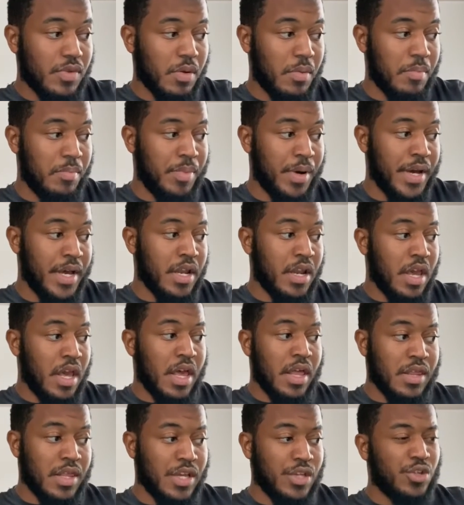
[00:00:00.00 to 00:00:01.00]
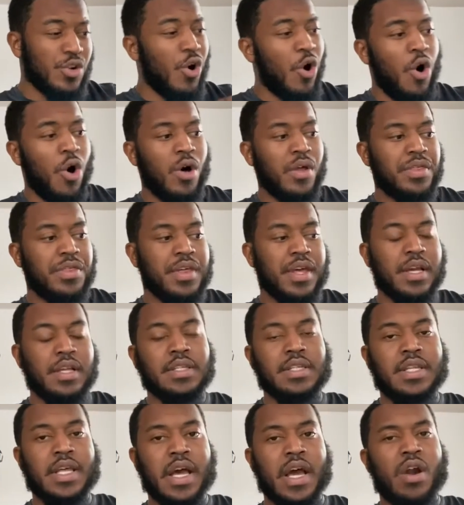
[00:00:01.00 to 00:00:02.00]
But these are all
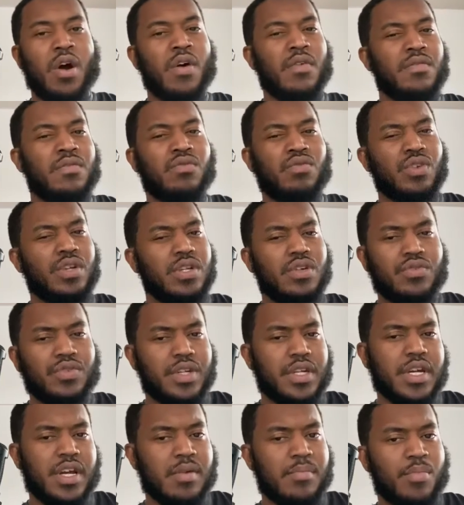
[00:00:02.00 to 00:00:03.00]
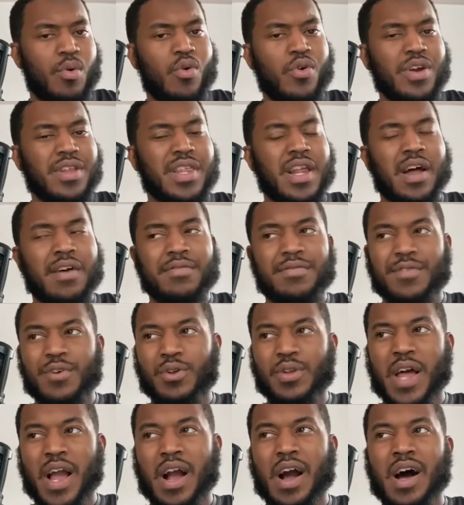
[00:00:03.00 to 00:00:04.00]
things that are really, really important that I
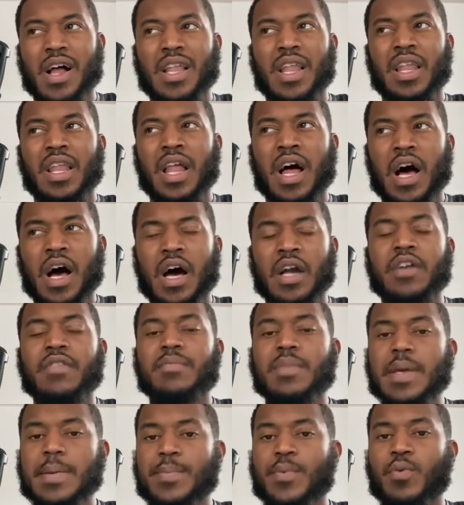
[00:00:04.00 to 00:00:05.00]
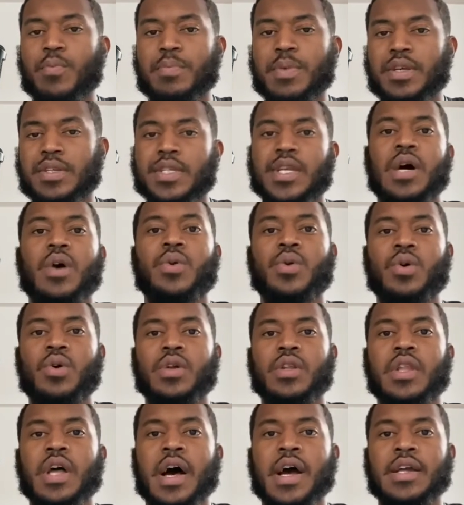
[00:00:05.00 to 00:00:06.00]
feel like a lot of people miss out
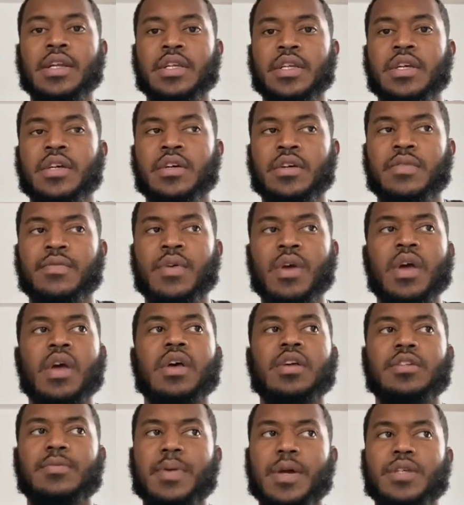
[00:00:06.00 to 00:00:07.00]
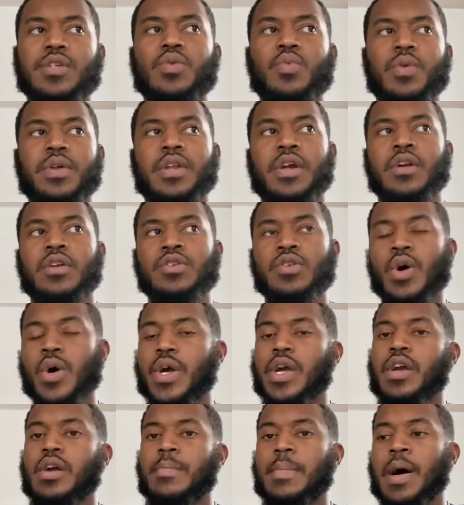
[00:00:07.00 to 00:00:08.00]
on the idea of, especially when they're
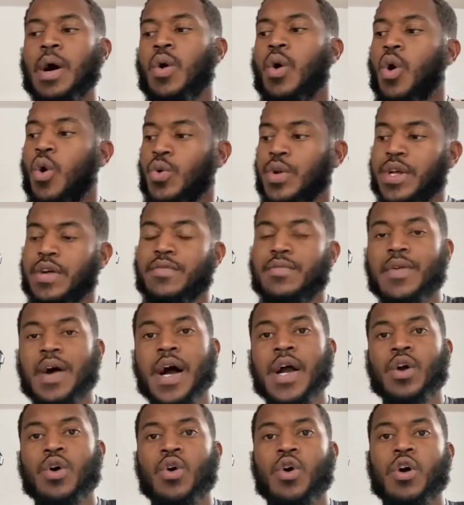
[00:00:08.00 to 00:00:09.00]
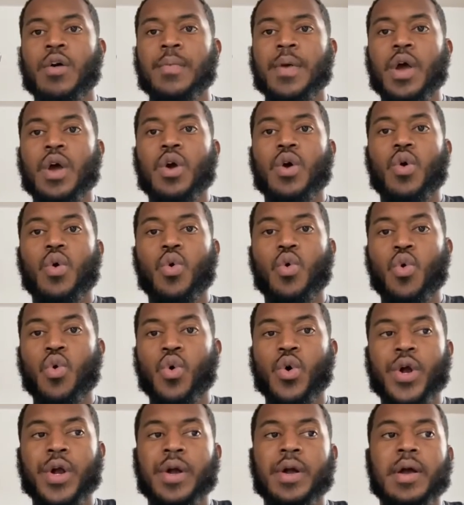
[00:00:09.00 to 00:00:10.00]
talking about owning a firearm
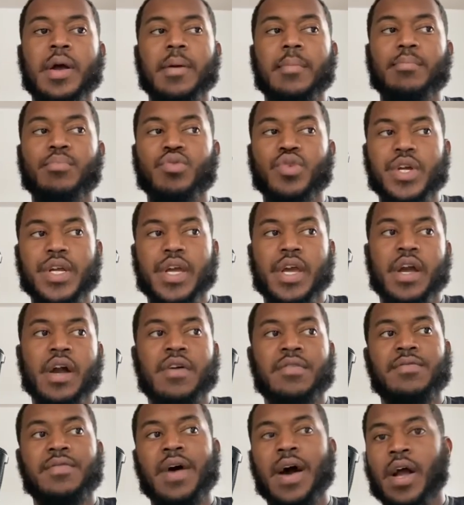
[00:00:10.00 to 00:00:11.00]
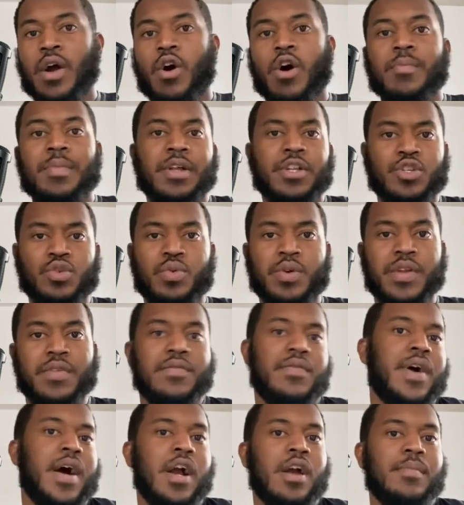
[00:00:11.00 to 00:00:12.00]
or bringing a firearm into an
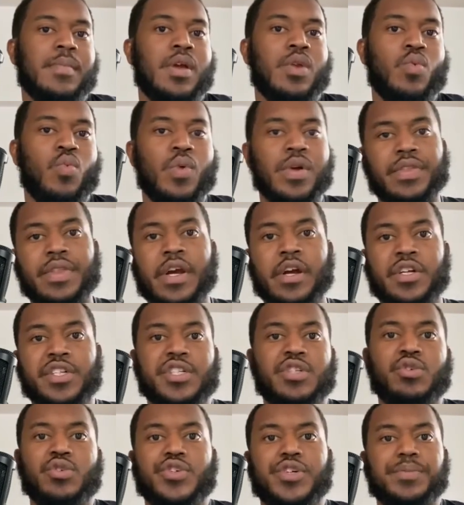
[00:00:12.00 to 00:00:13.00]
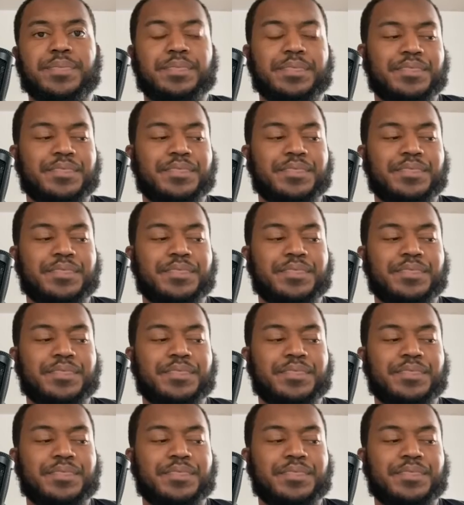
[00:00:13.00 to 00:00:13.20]
environment with their children.